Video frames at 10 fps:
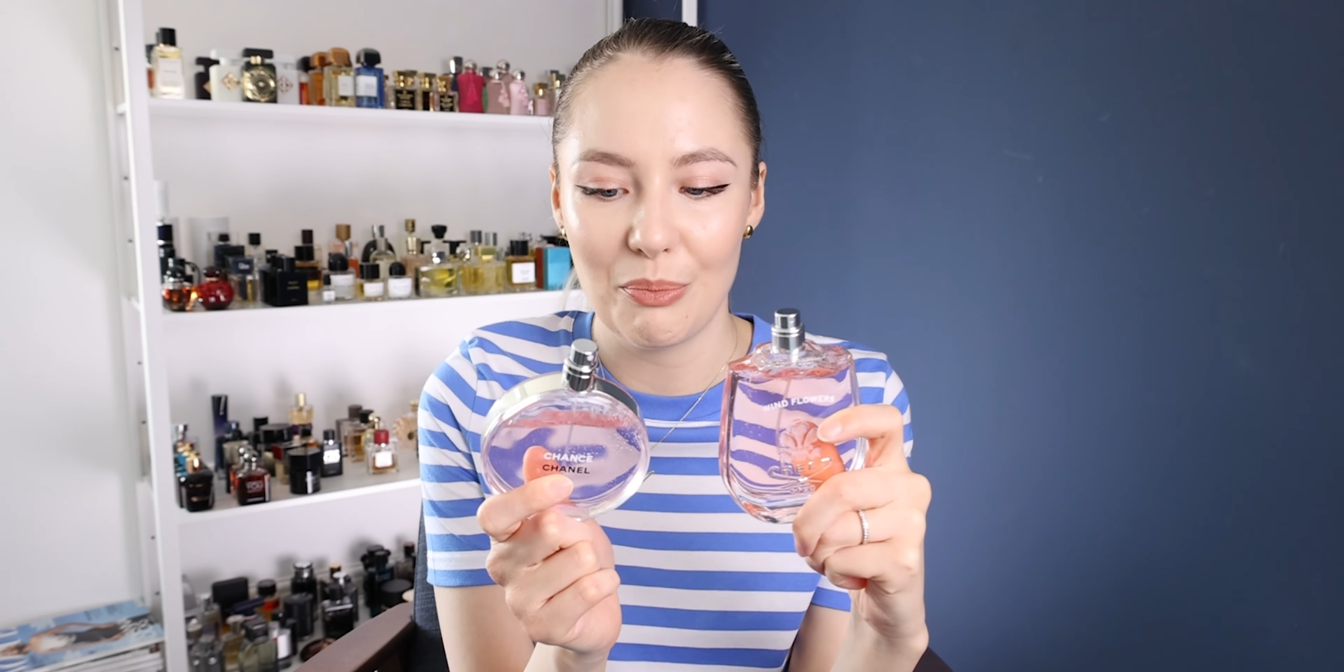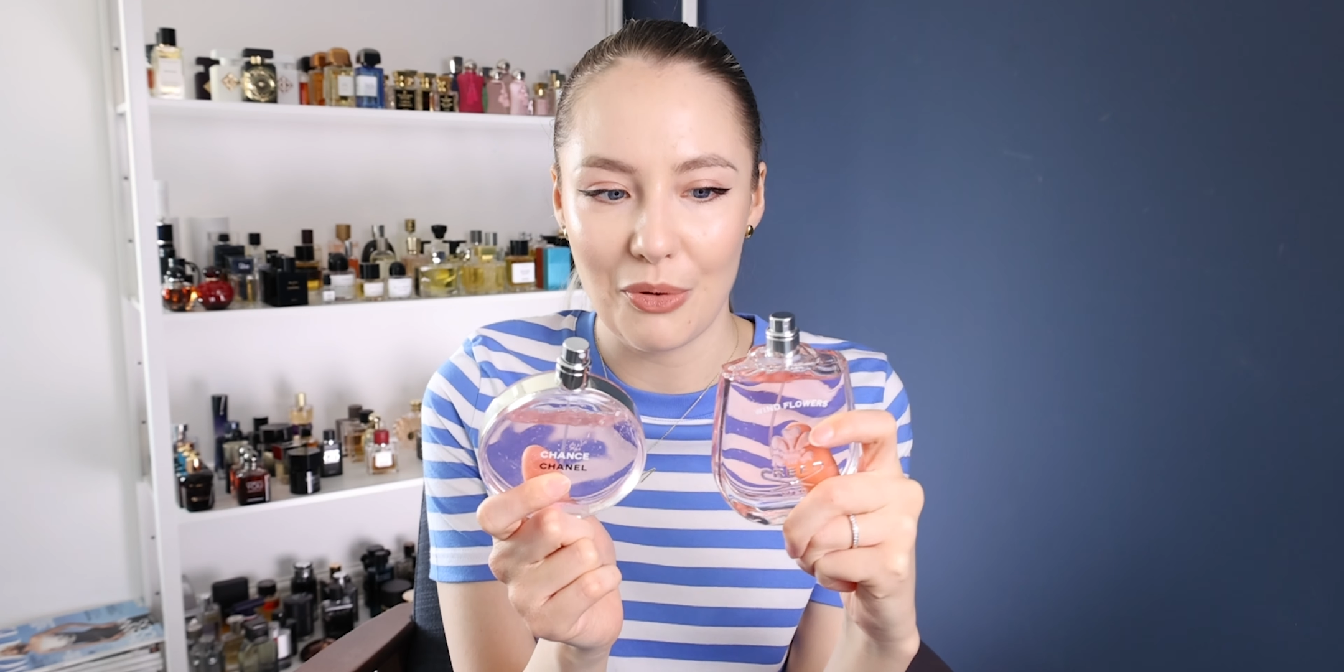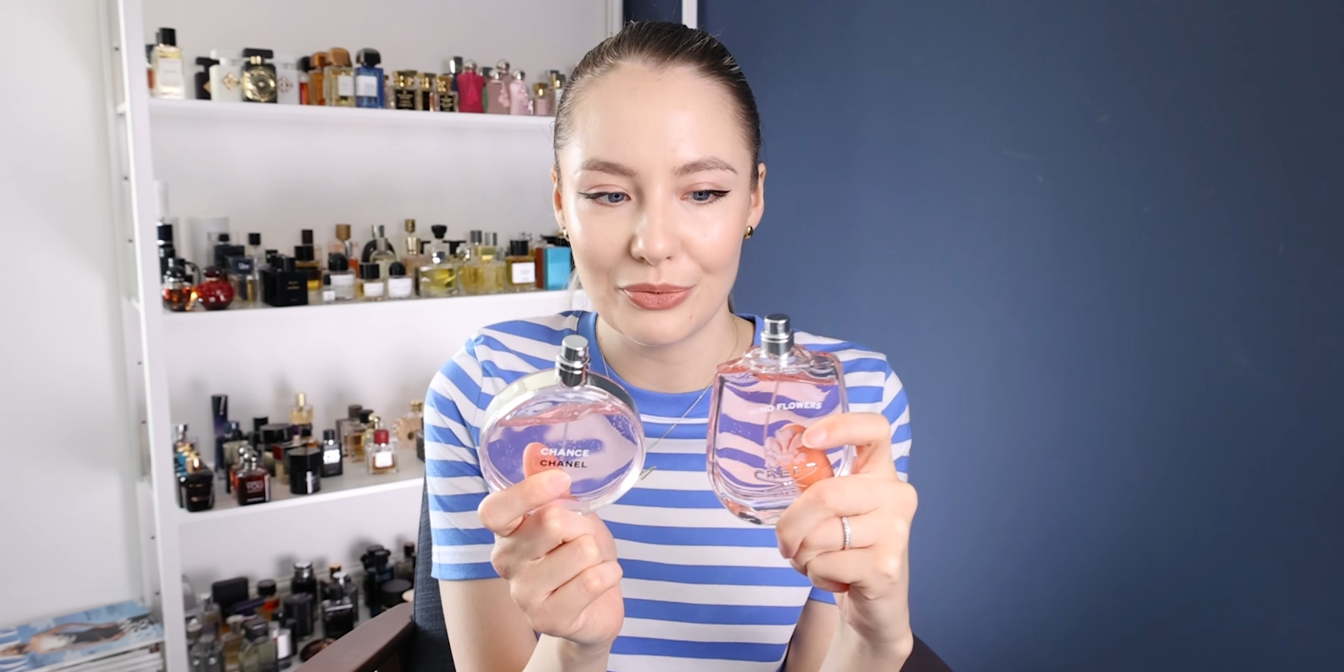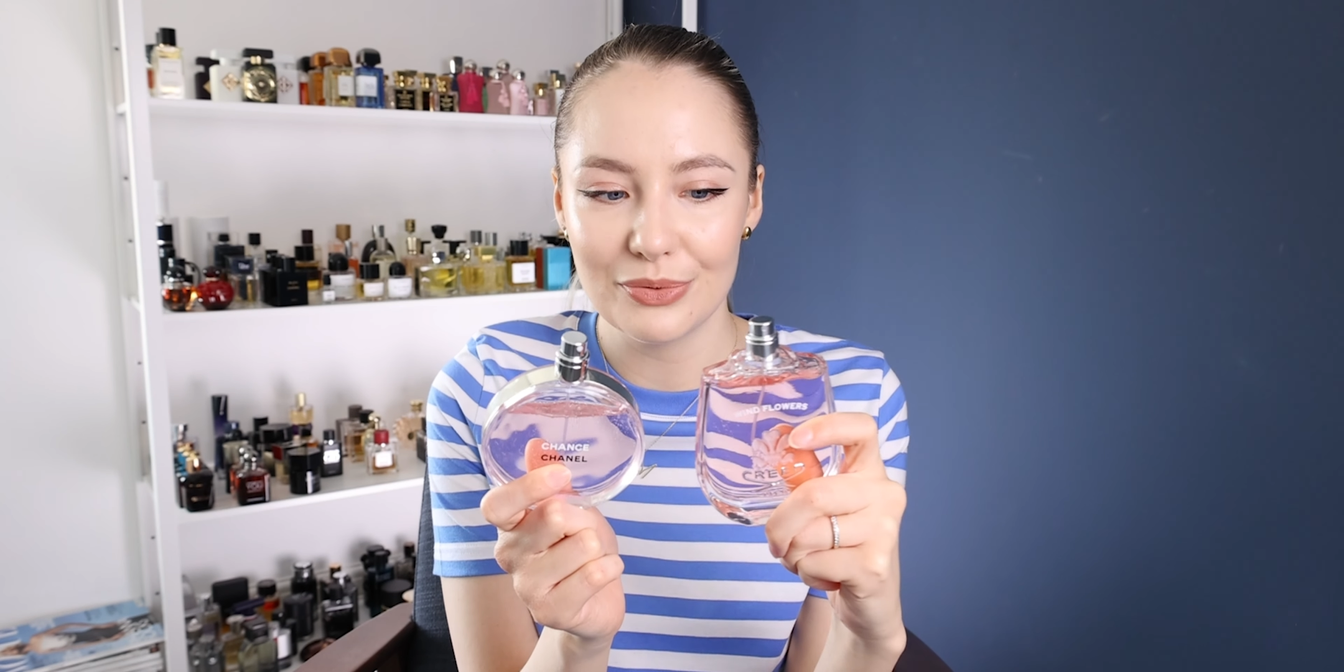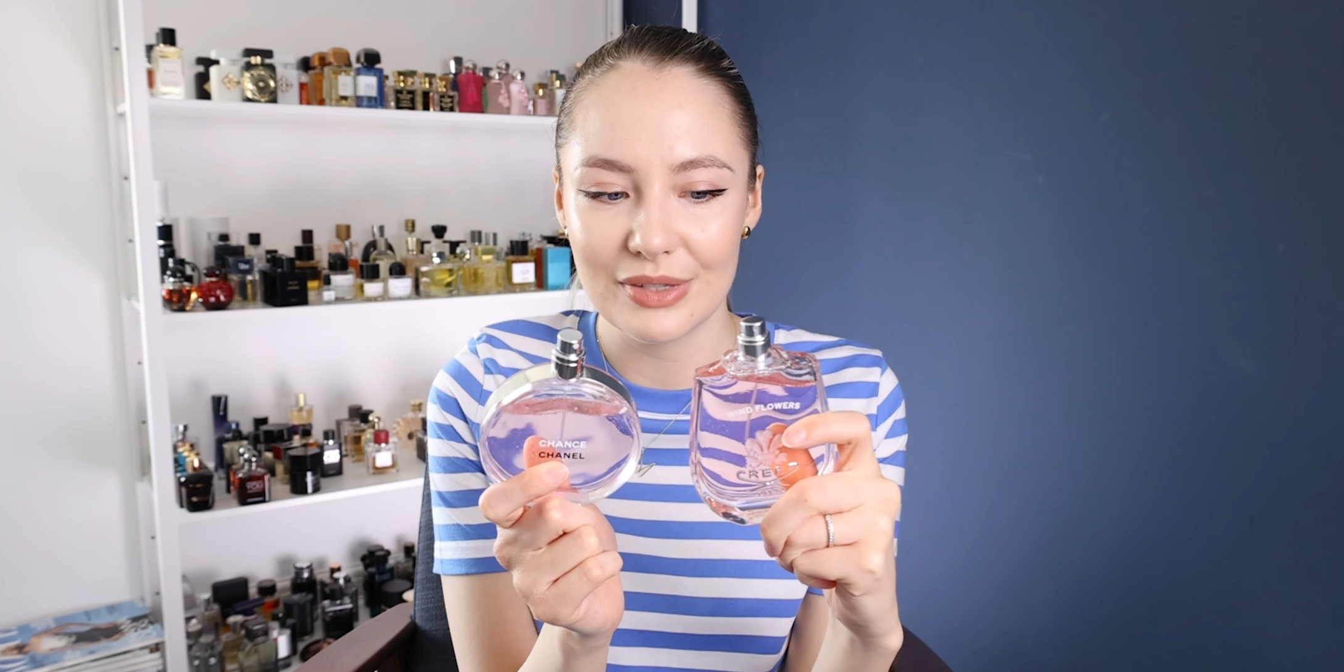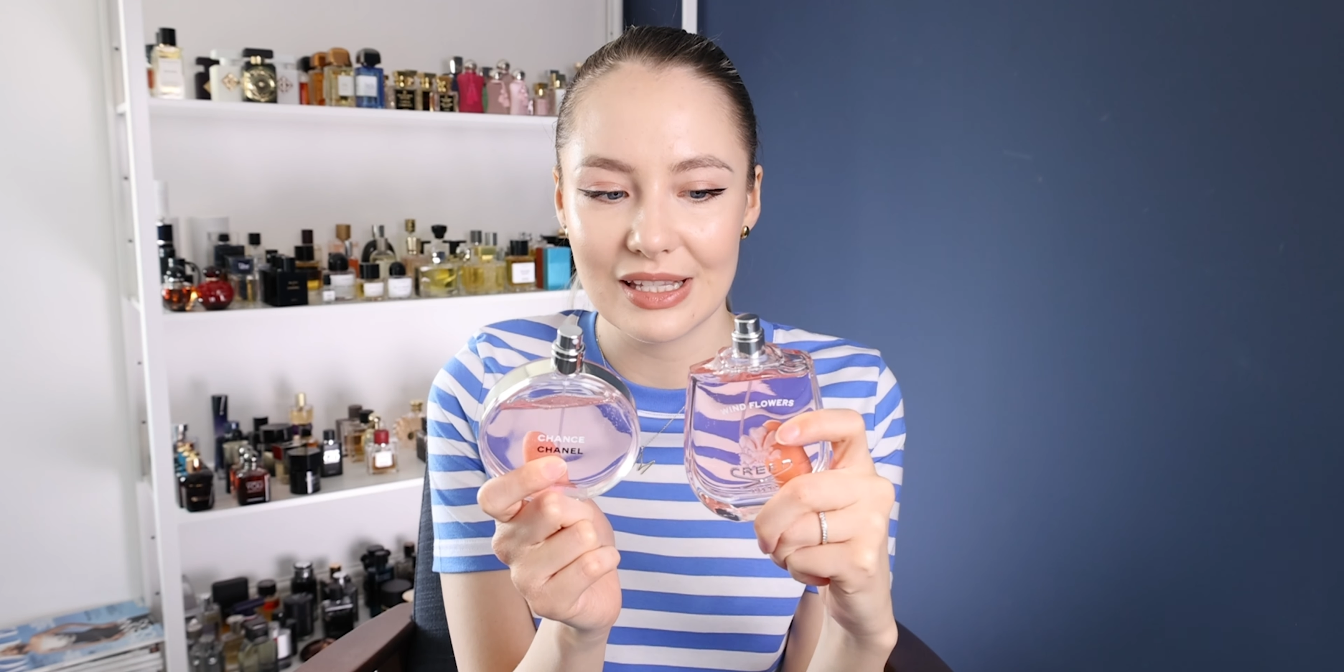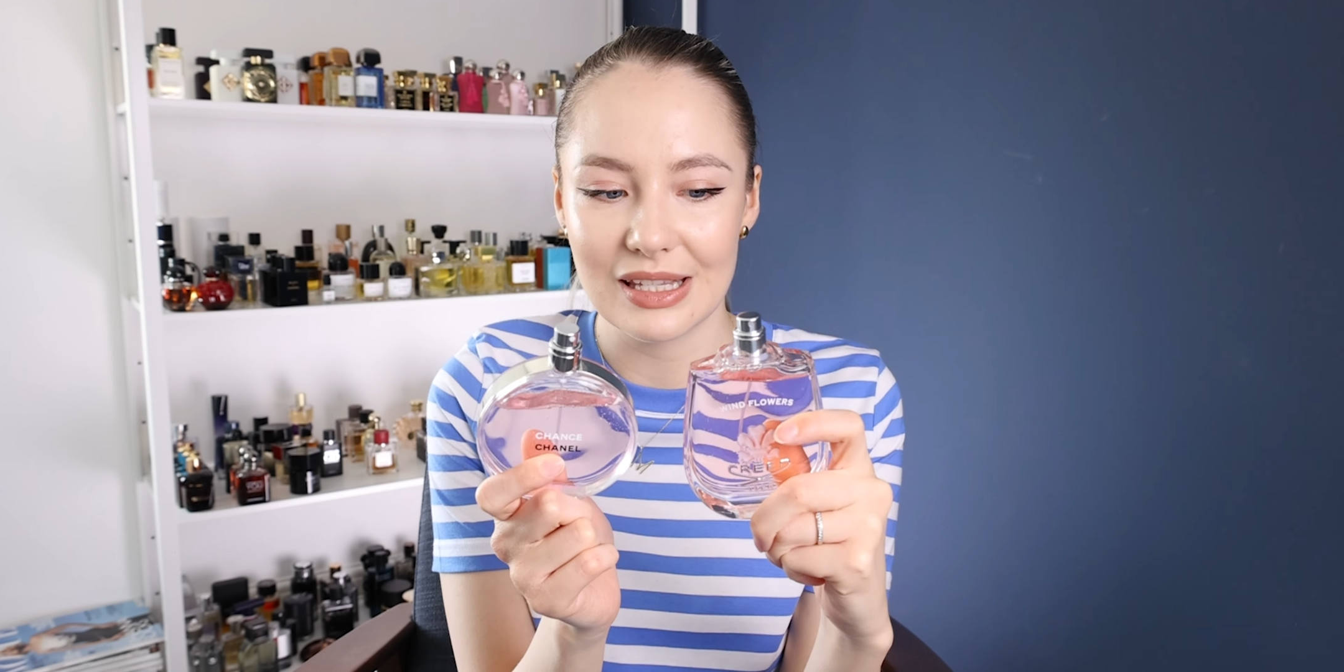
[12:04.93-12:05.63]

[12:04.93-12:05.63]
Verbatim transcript: bottles are